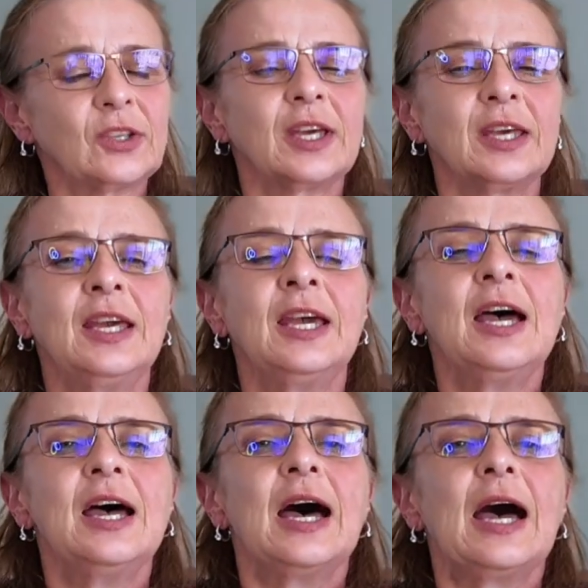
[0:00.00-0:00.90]
Okay,
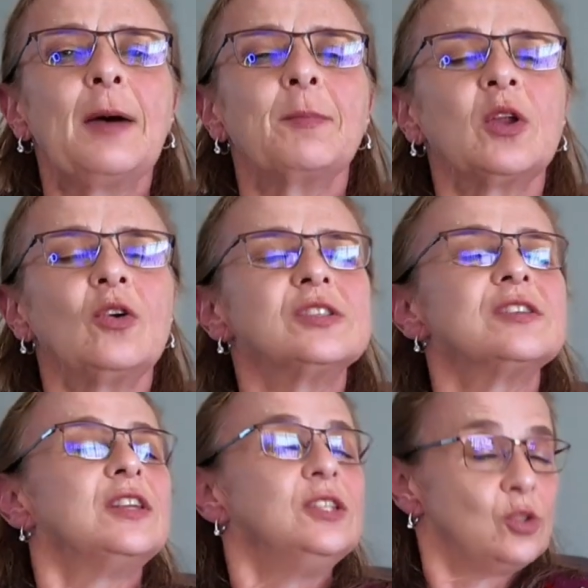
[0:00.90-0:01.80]
I'm going to
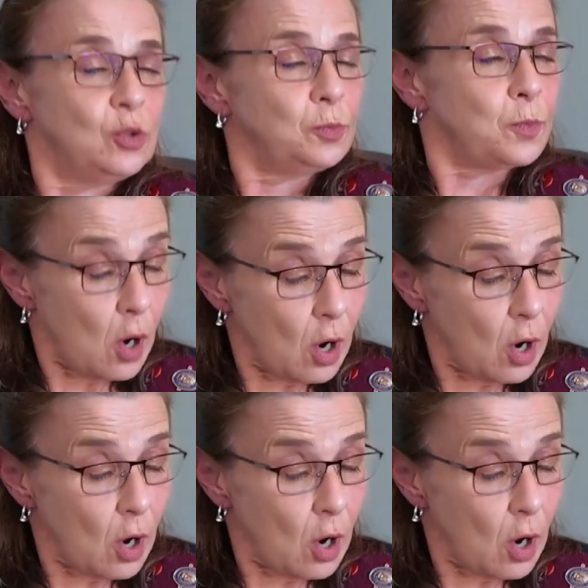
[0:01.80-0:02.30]
answer that in two